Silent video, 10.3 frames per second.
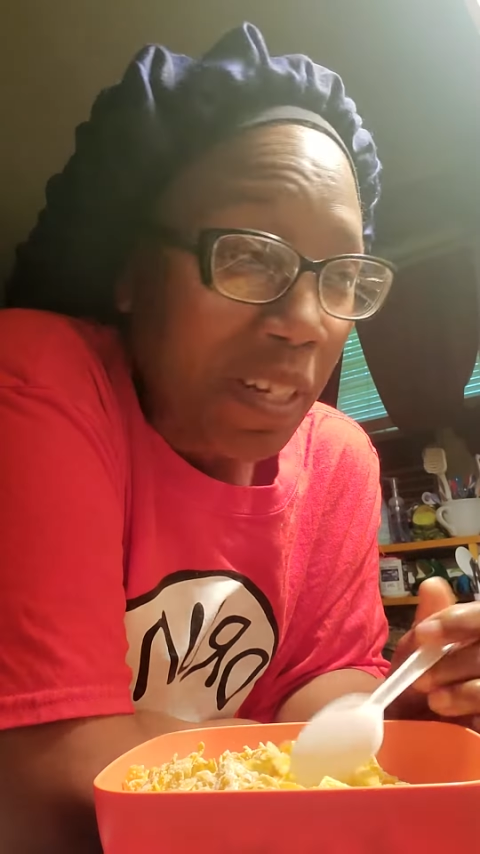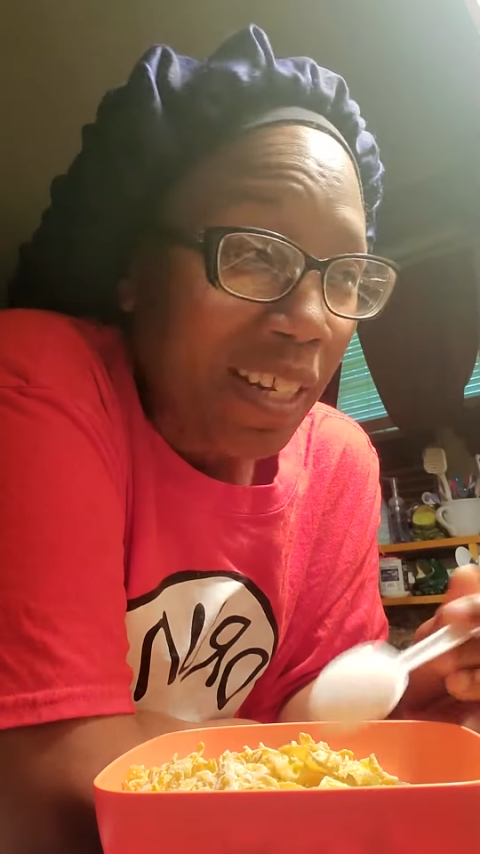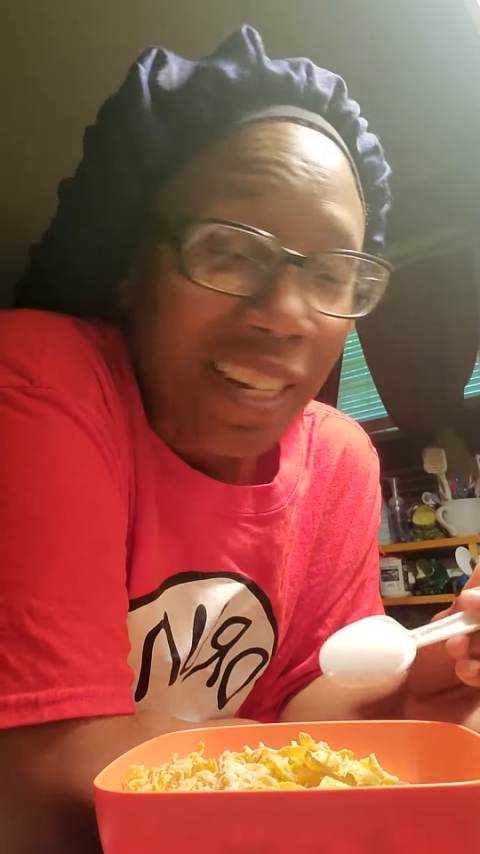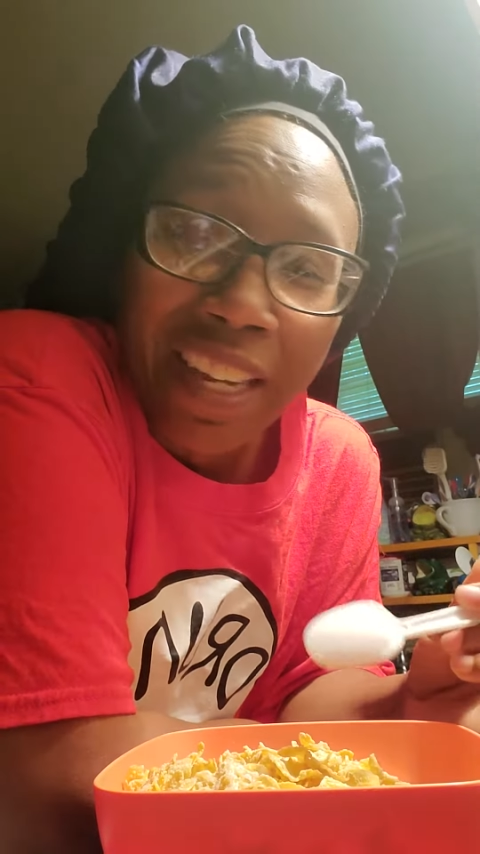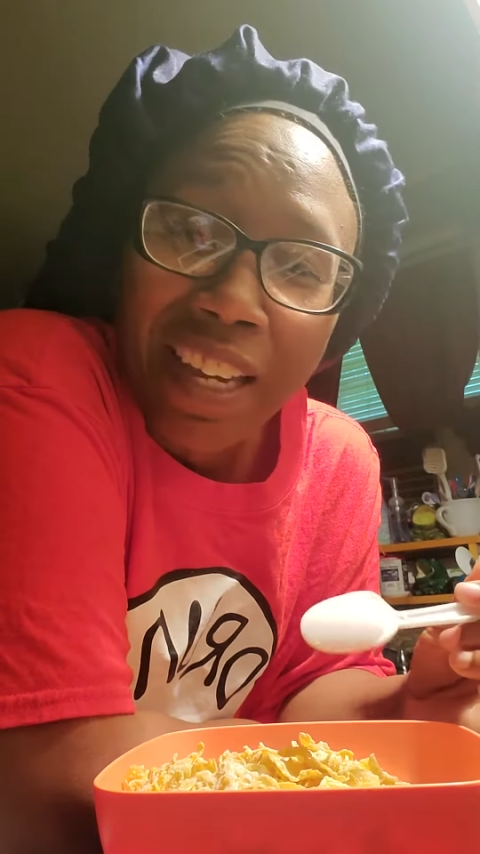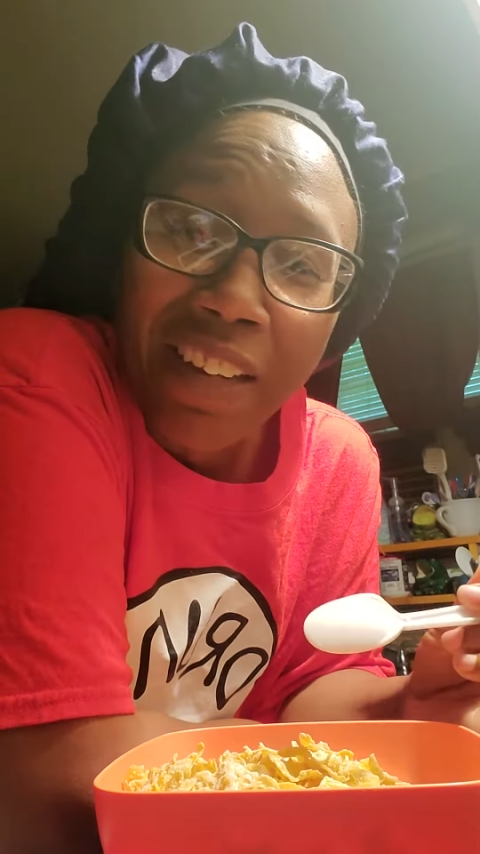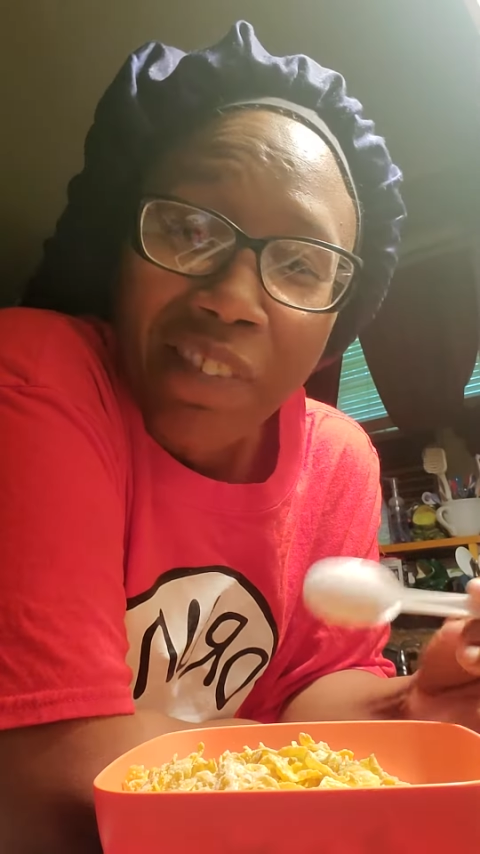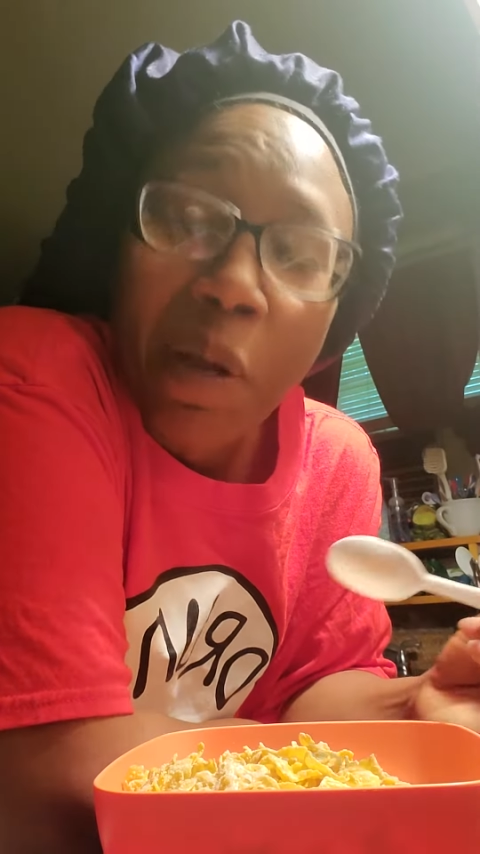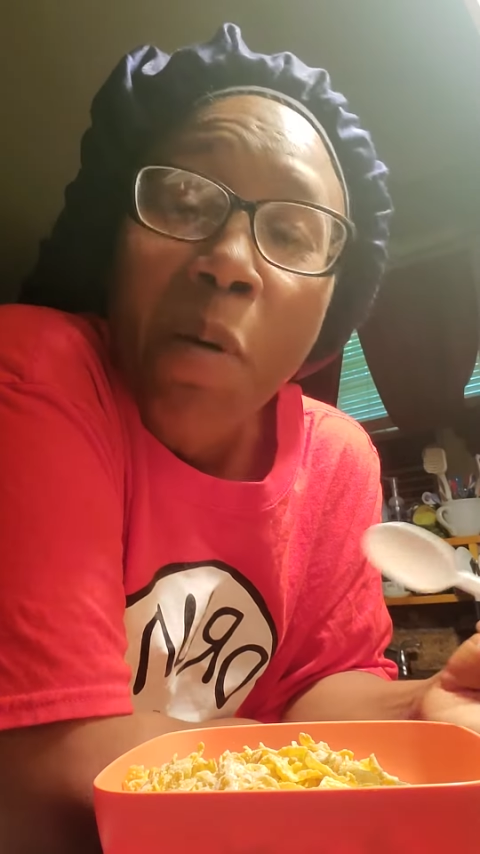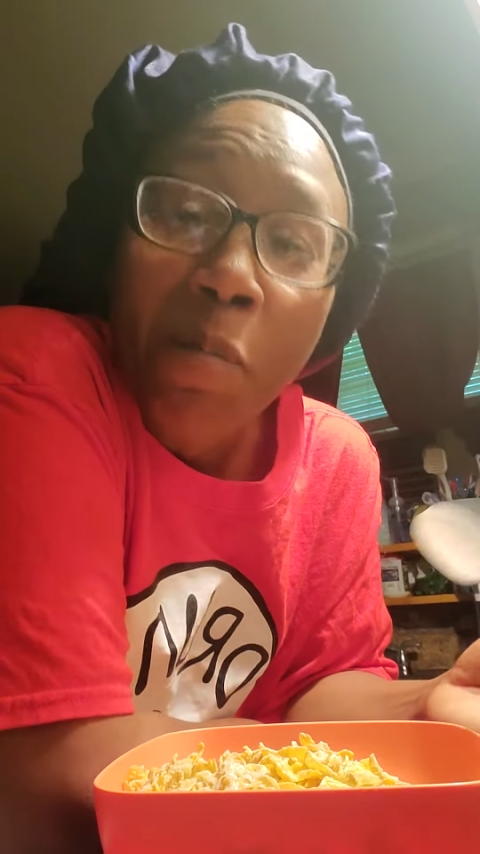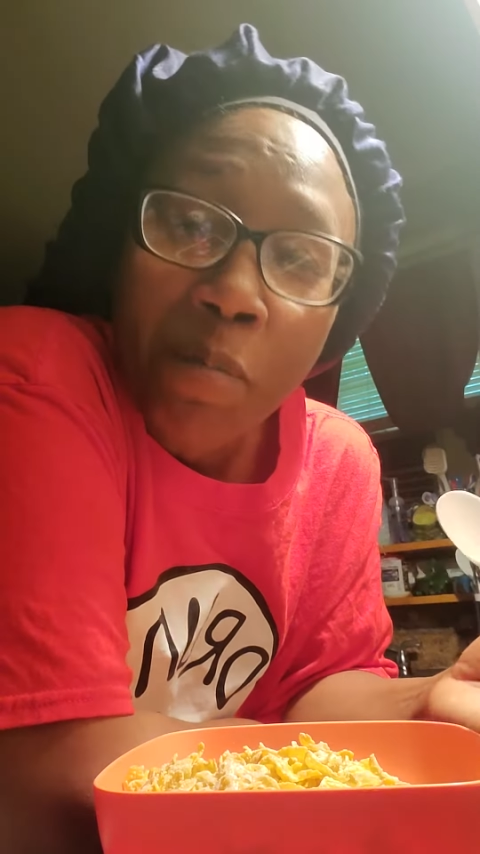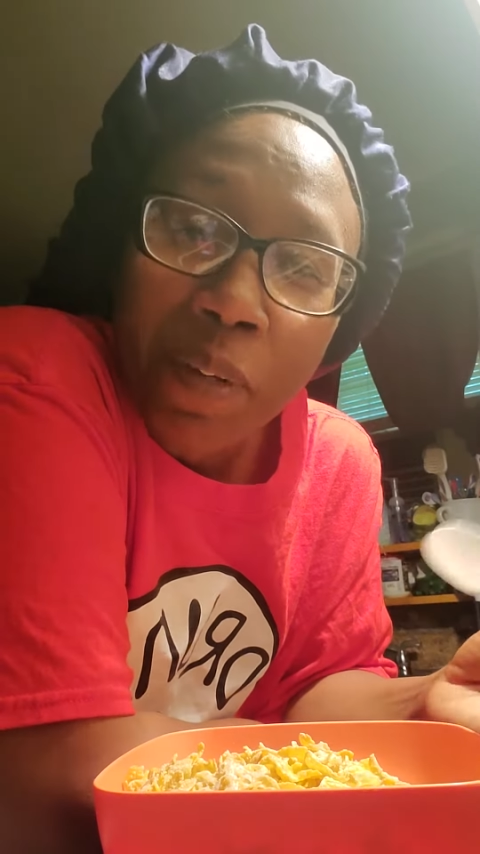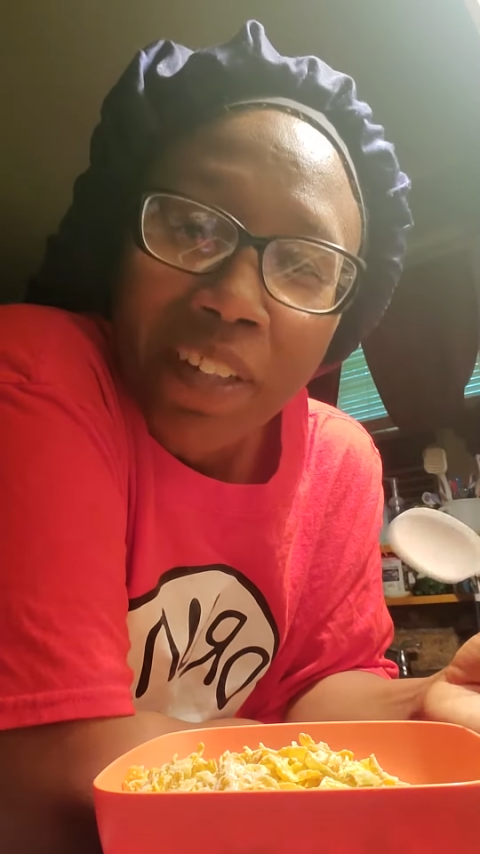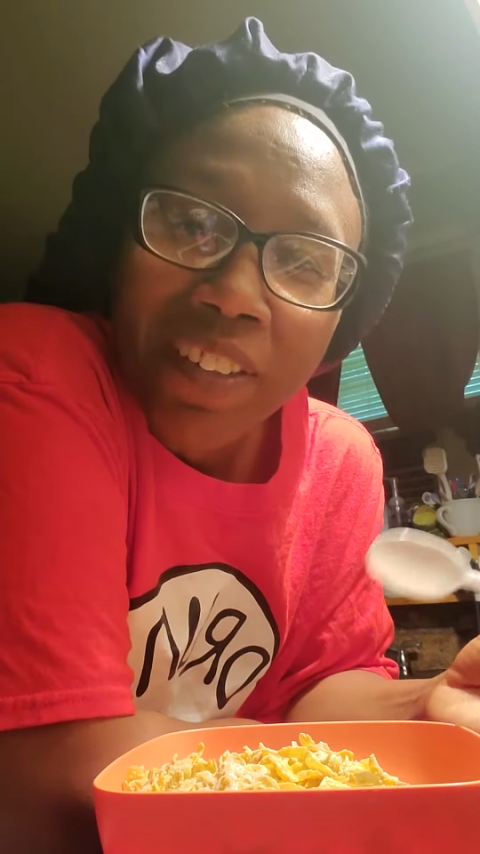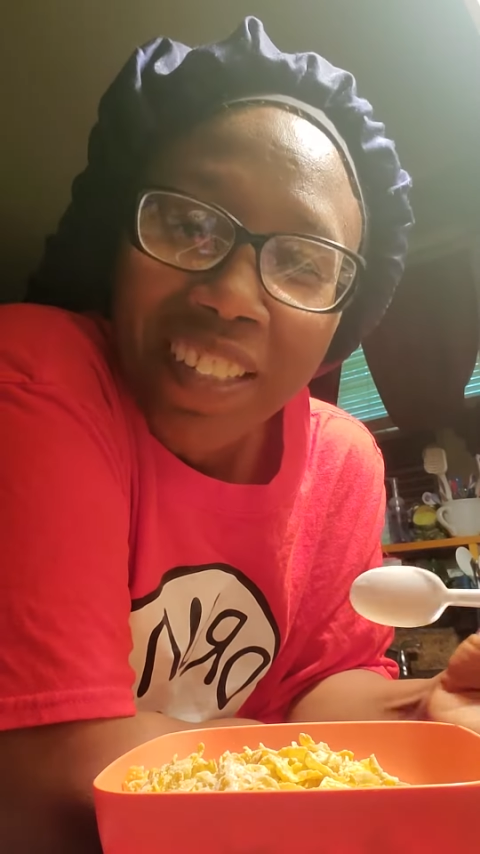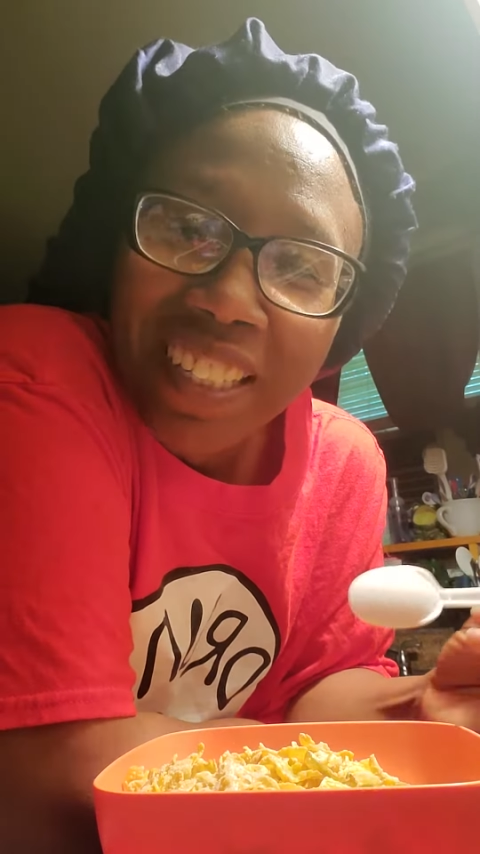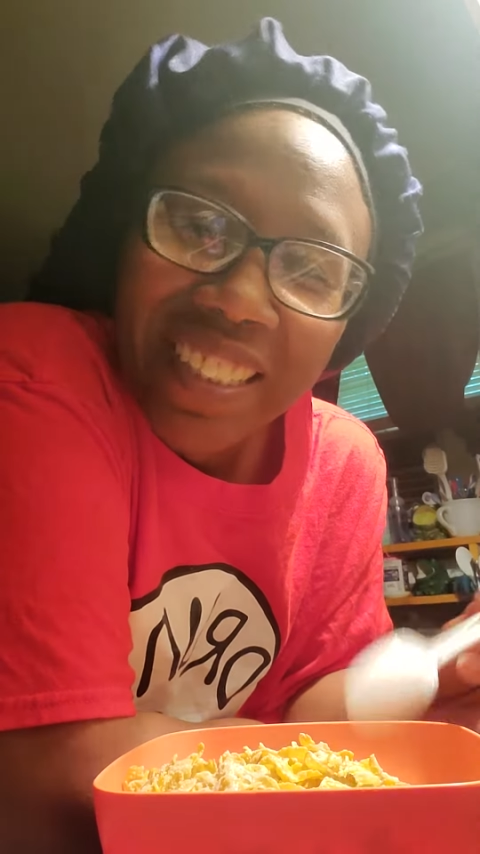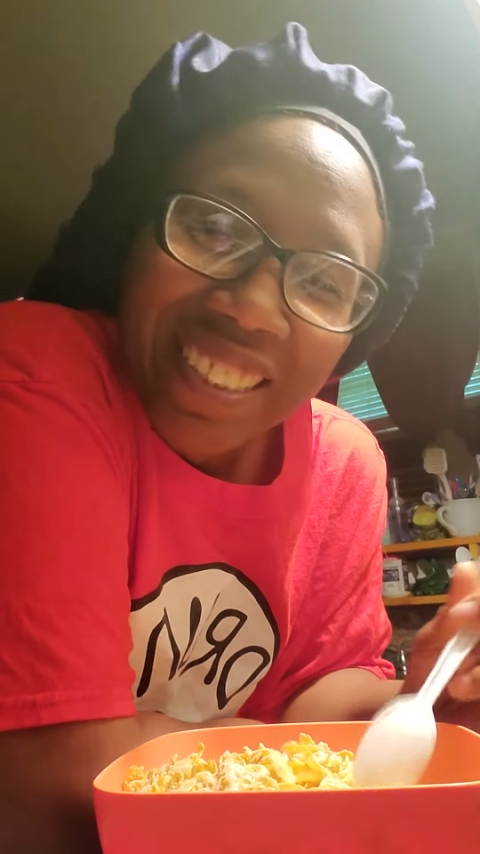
didn't have milk,